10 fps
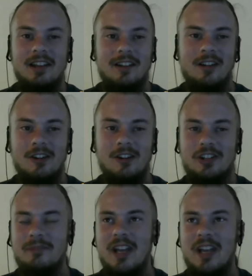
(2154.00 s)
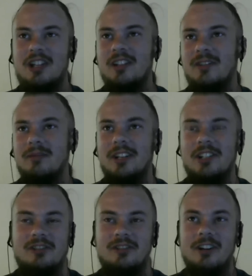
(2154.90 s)
harsh and makeshift,
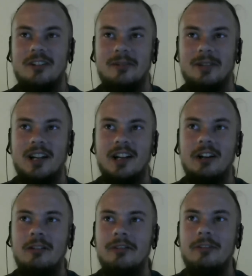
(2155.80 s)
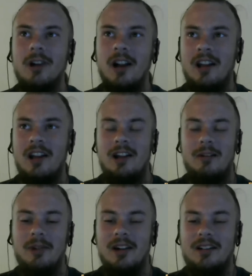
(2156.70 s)
which they were kind of going for.
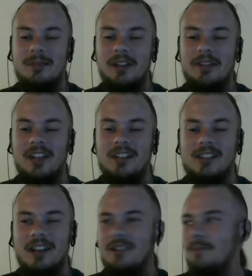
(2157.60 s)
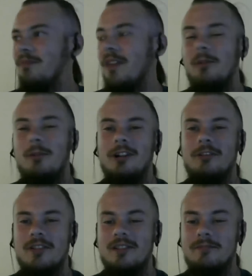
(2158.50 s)
Whereas Oblivion, it's like, I'm gonna walk
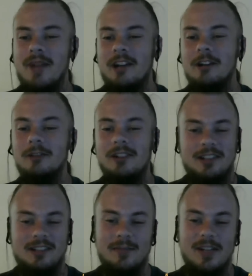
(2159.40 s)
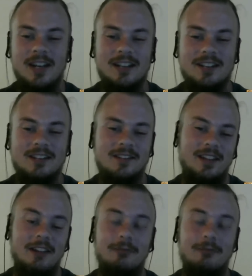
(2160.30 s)
through this meadow. It's gonna be nice. I'll